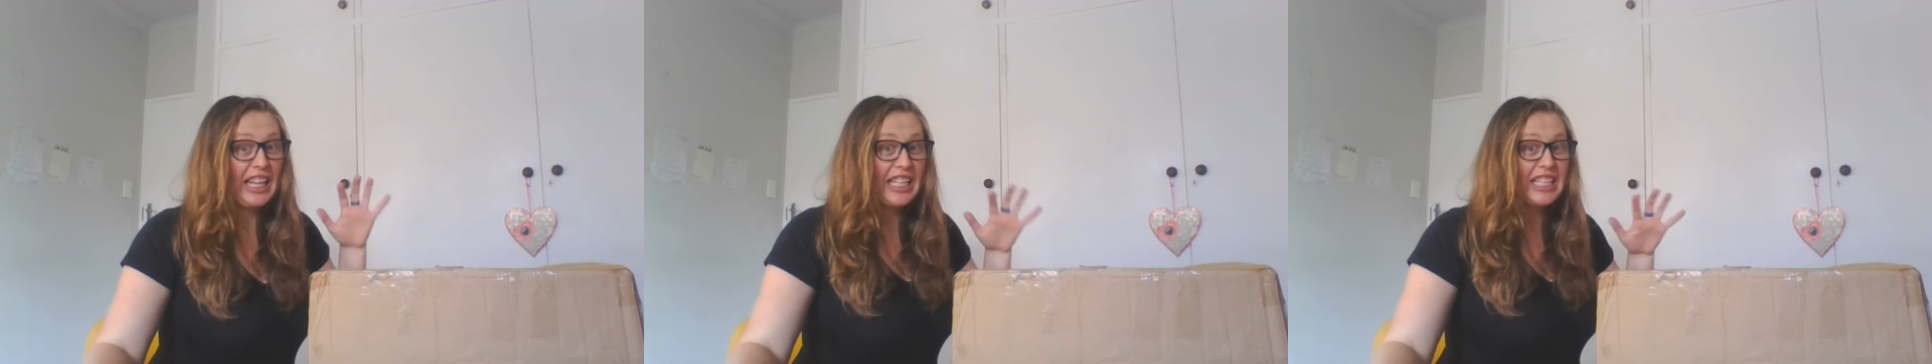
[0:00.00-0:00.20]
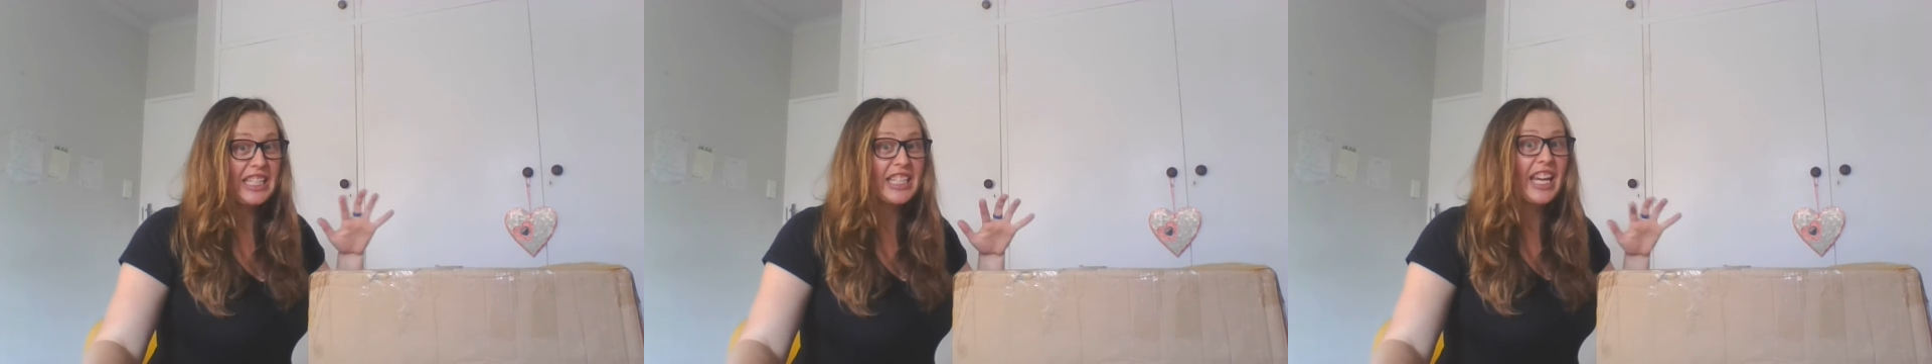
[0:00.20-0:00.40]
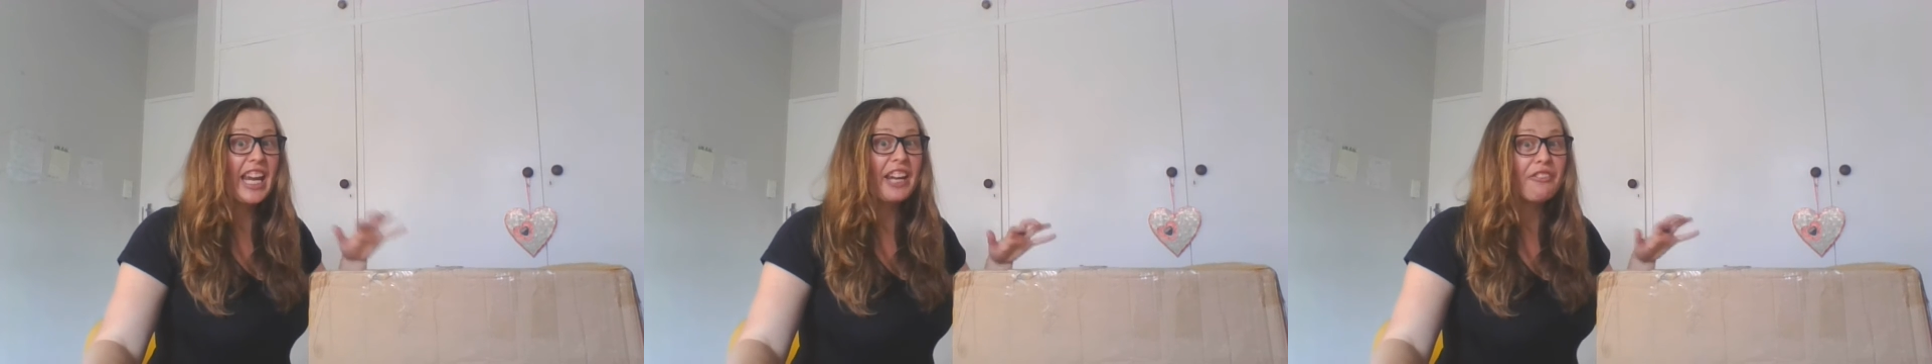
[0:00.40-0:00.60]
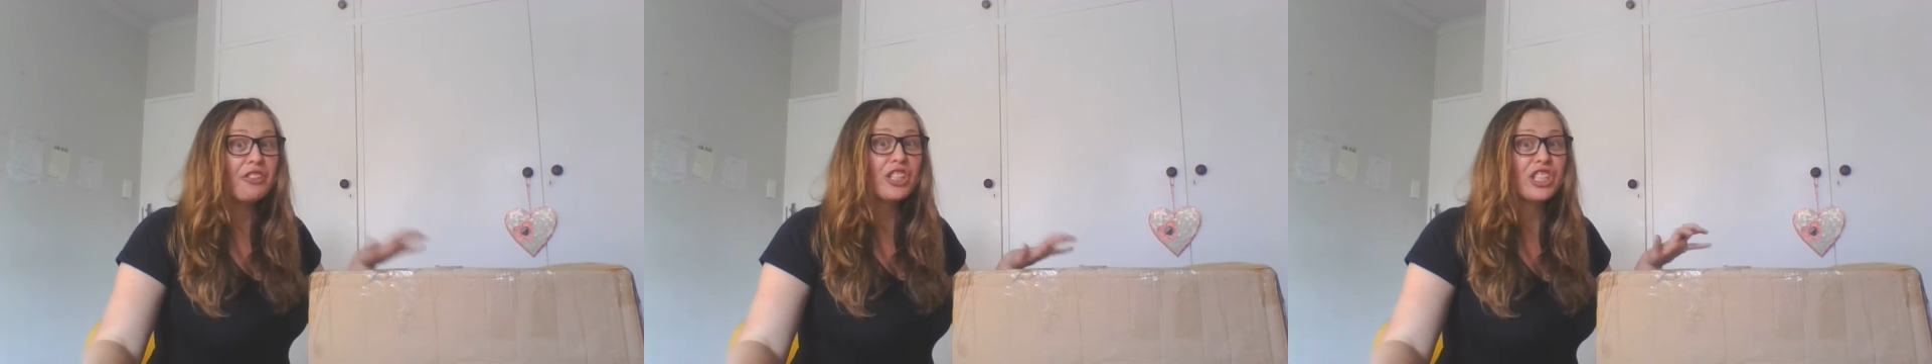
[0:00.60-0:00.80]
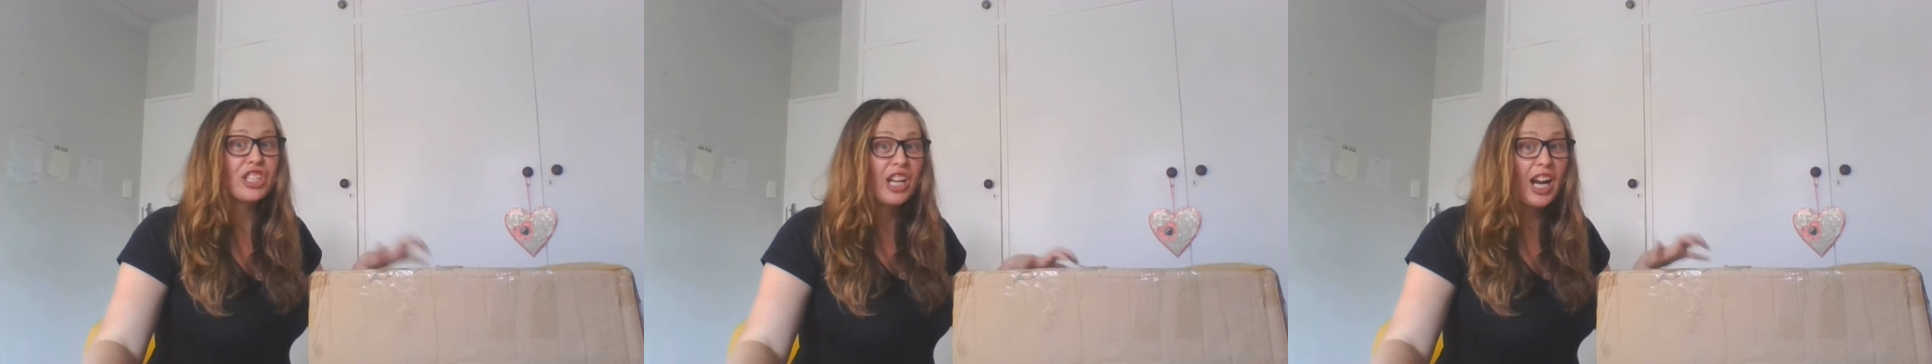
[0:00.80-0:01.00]
this
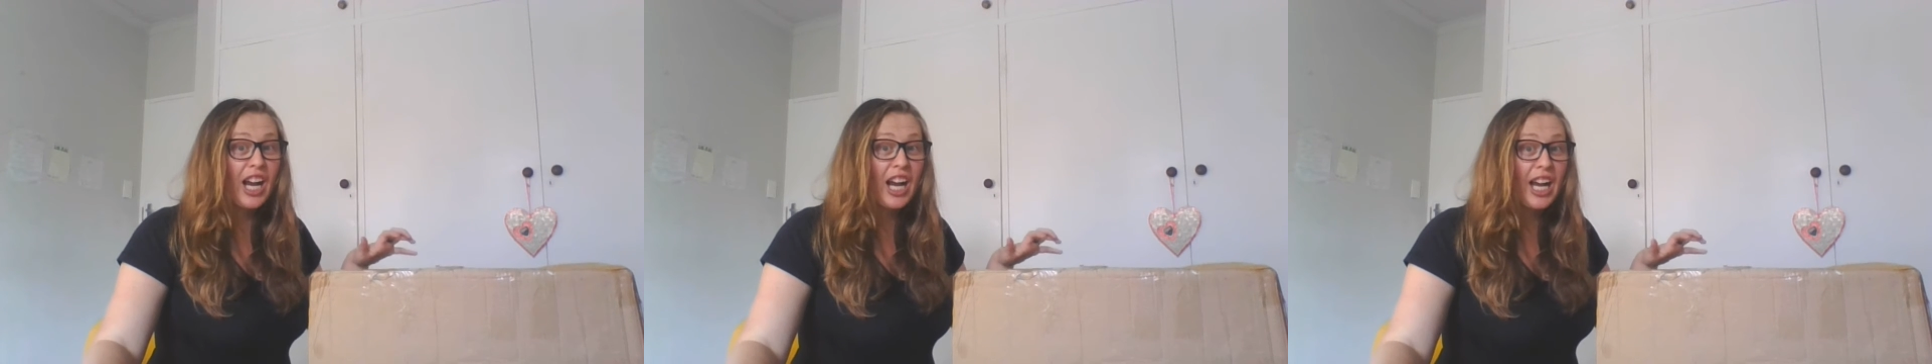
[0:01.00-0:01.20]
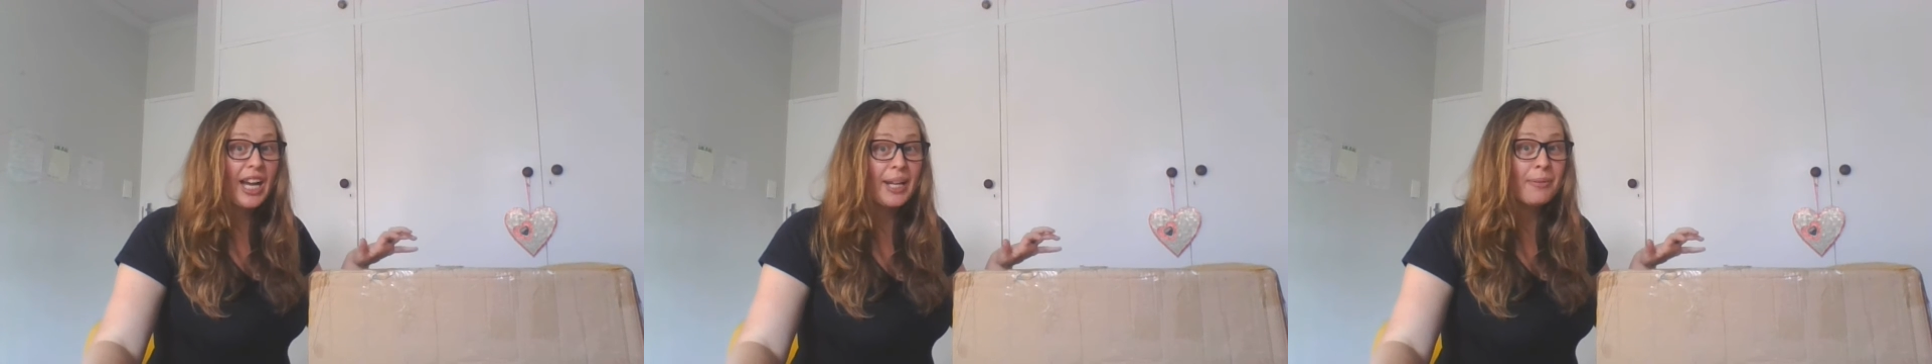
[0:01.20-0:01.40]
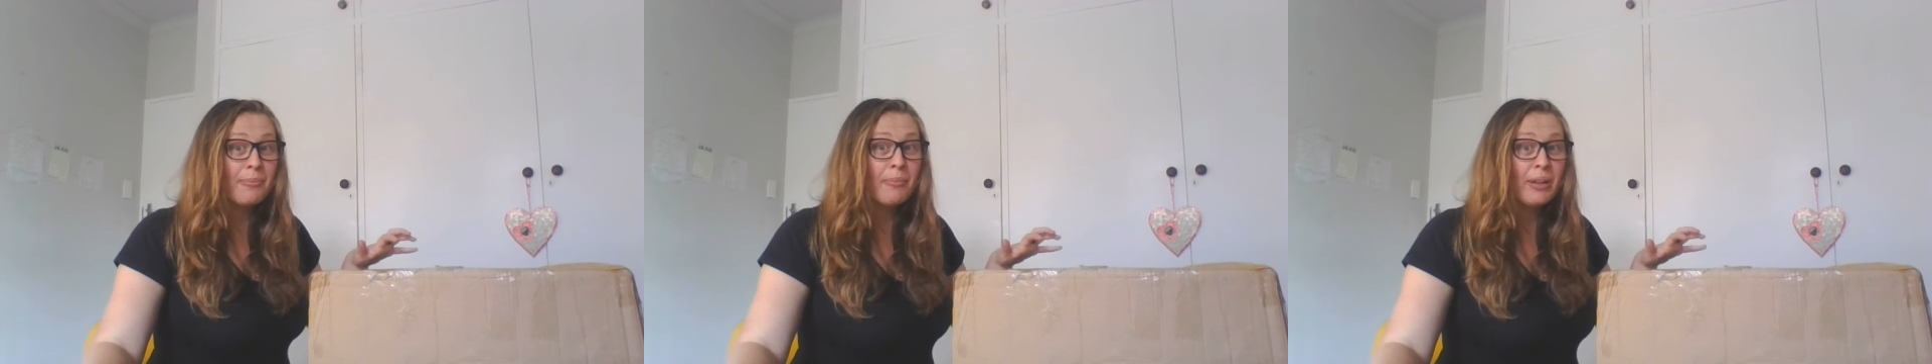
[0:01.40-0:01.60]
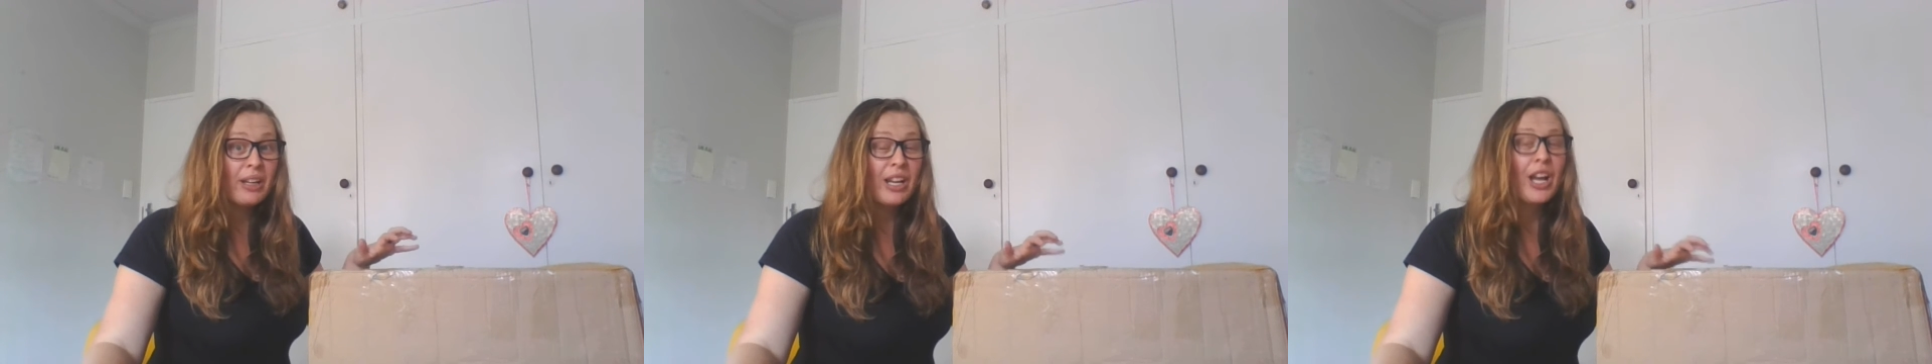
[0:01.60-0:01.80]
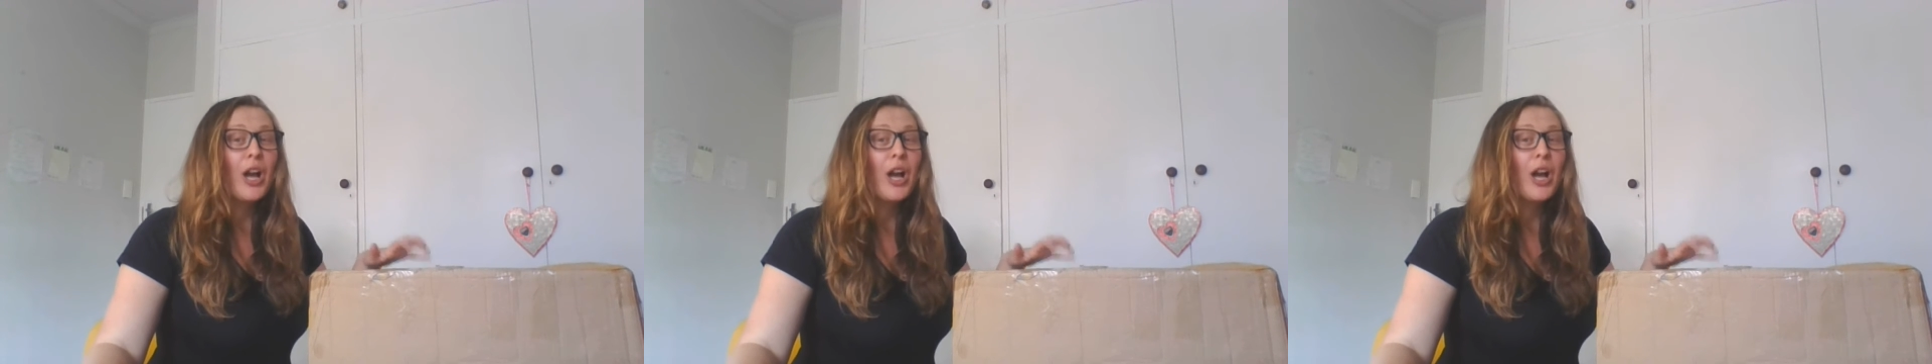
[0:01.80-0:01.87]
every time